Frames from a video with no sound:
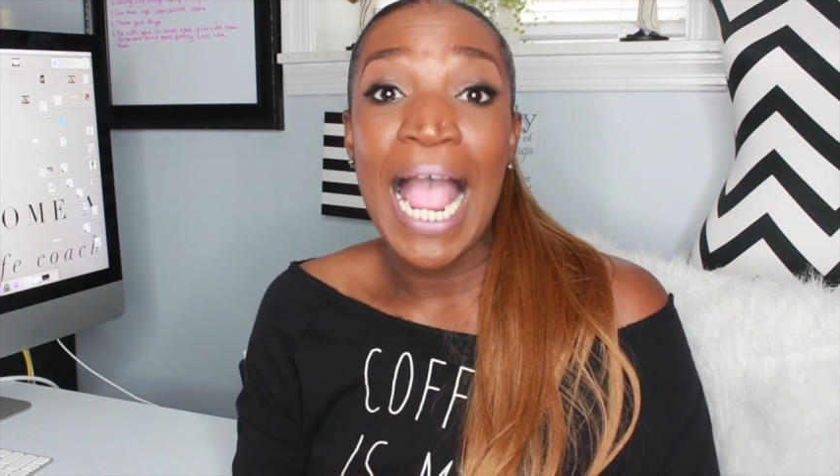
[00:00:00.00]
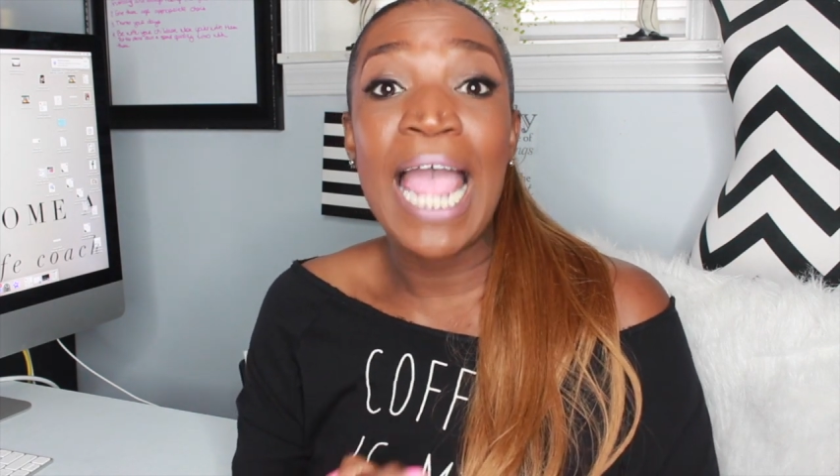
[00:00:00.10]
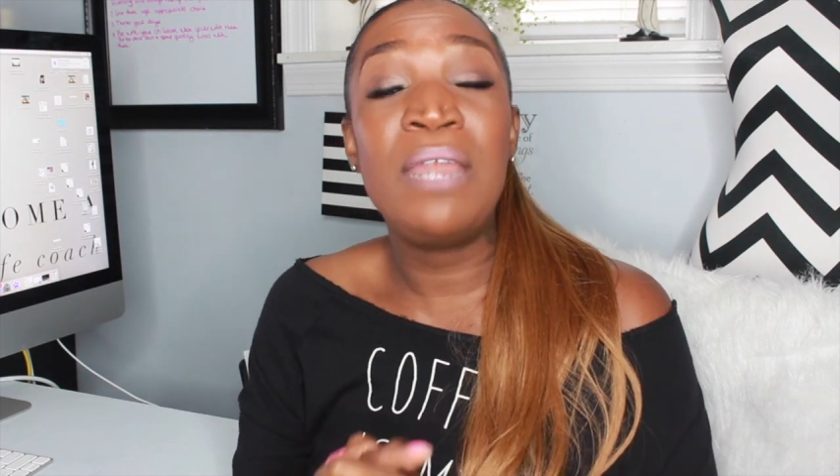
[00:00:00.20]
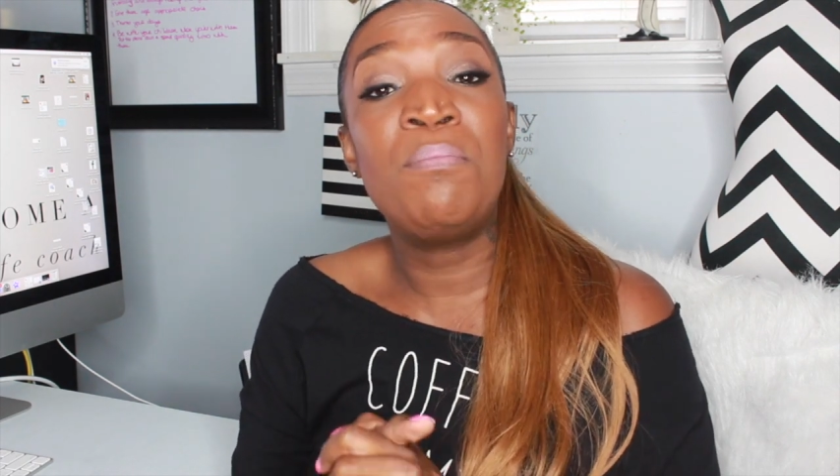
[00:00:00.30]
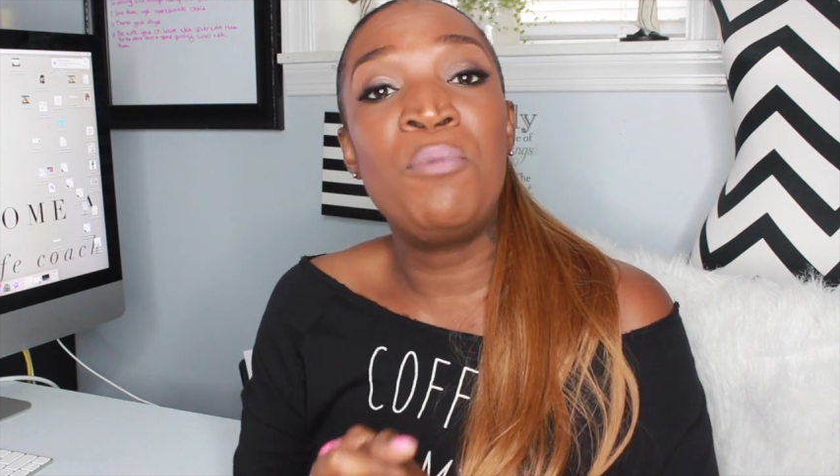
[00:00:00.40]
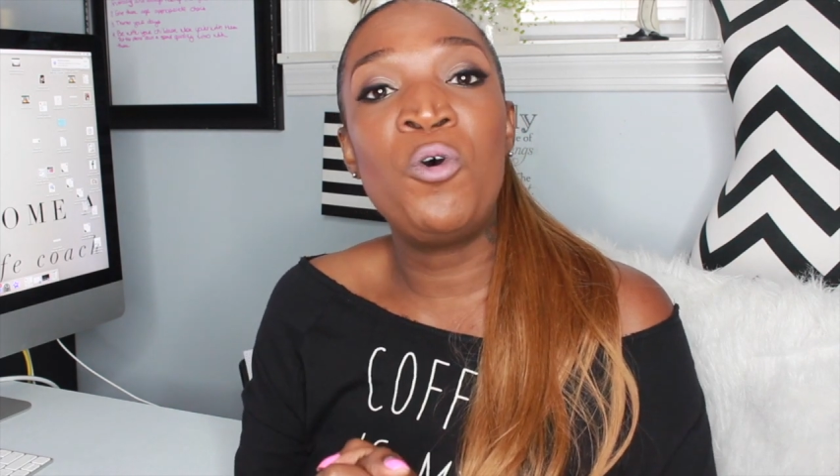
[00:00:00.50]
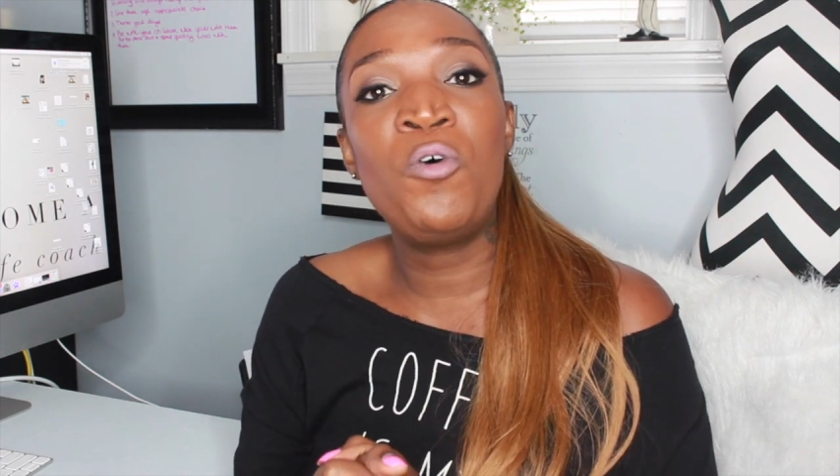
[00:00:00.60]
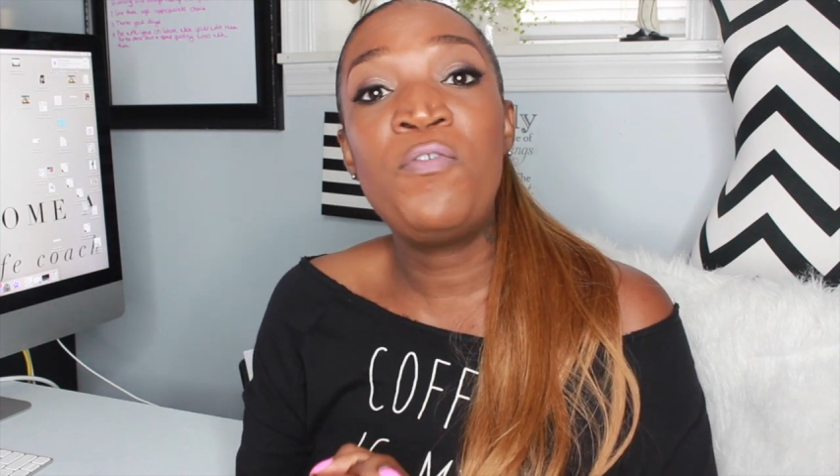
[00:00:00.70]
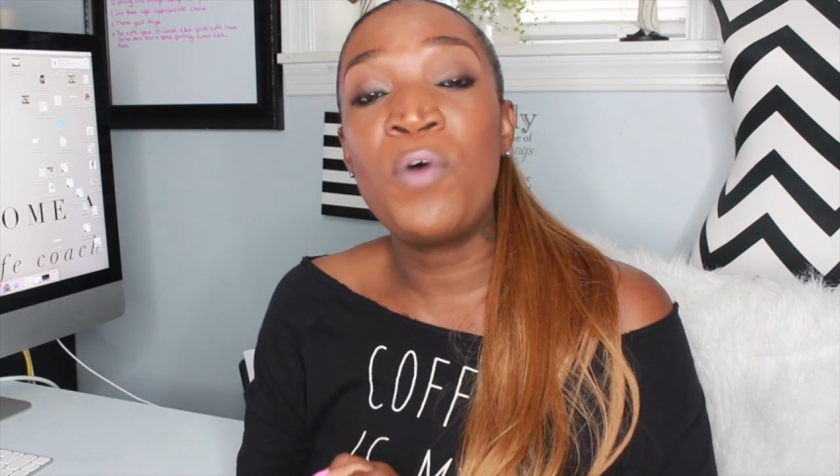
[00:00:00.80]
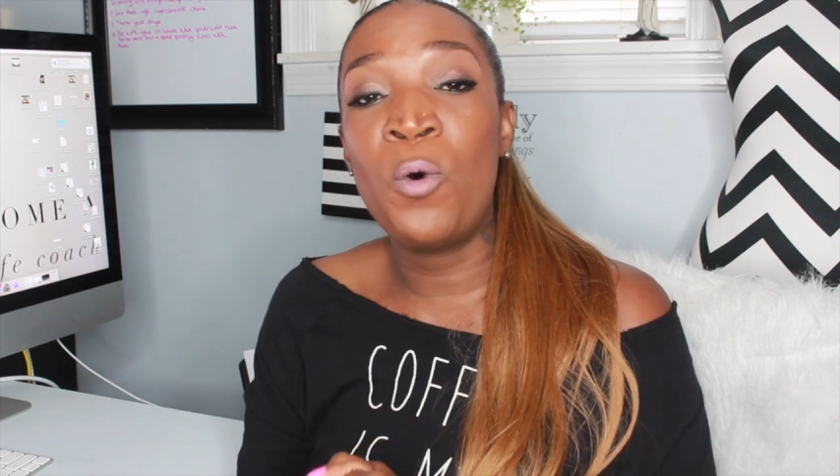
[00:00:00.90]
and
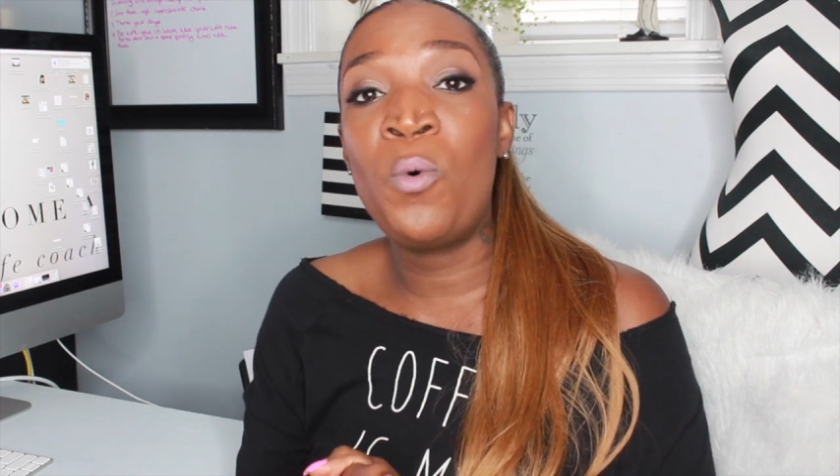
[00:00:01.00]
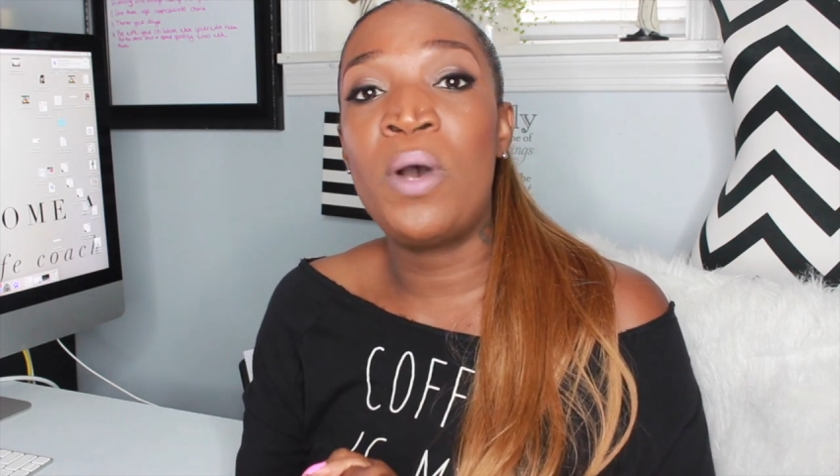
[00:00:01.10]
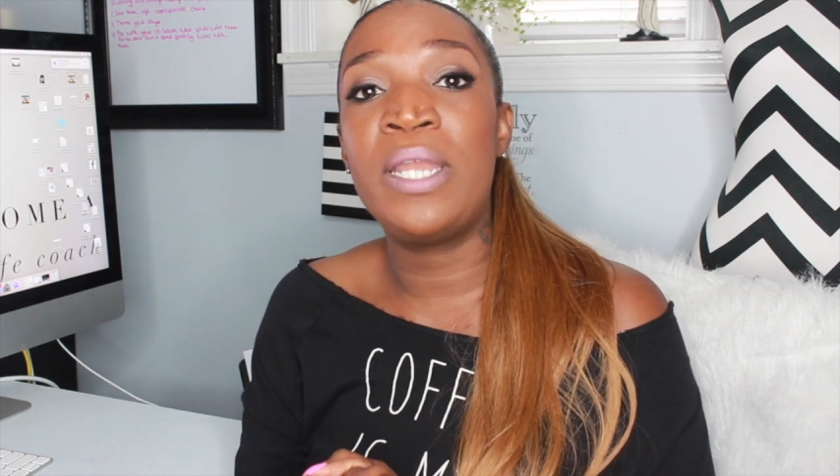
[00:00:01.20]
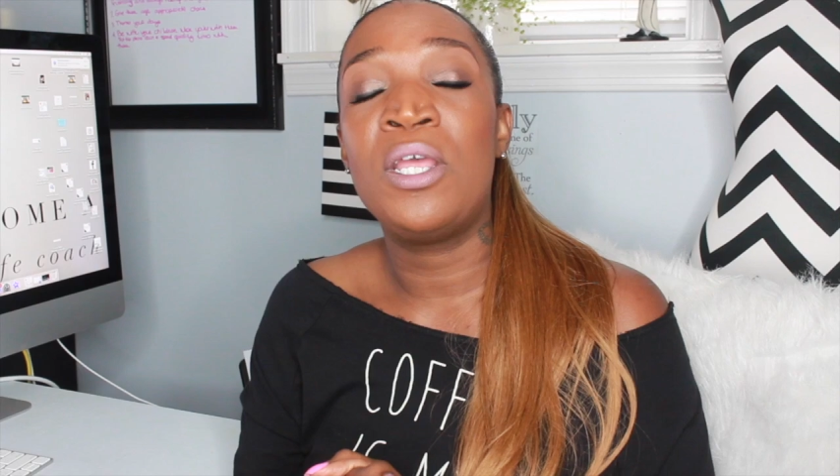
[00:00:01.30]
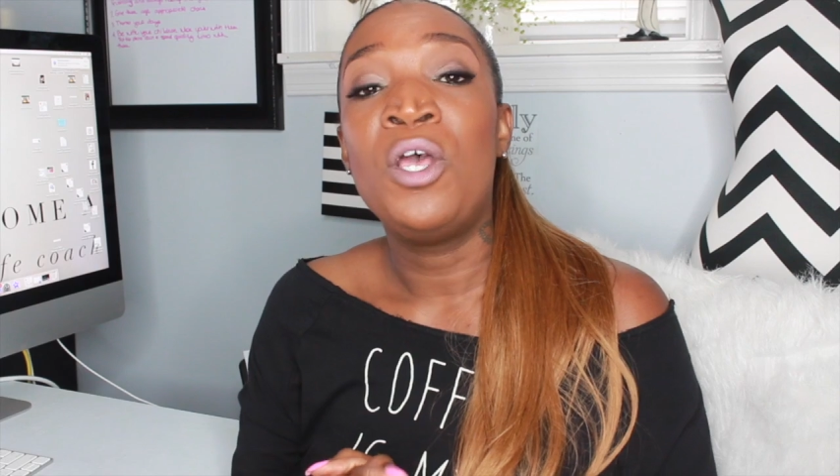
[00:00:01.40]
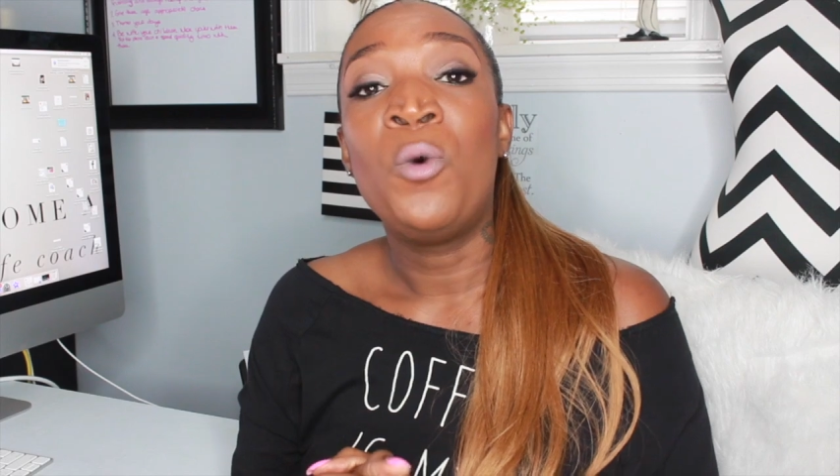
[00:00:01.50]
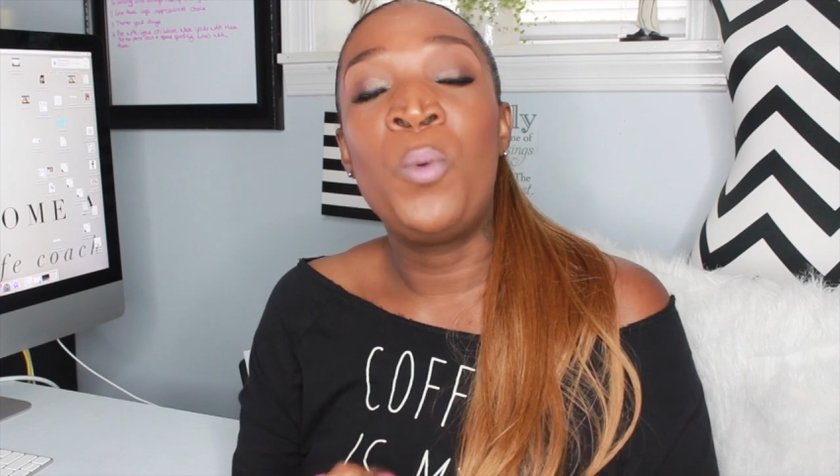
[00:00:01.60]
move on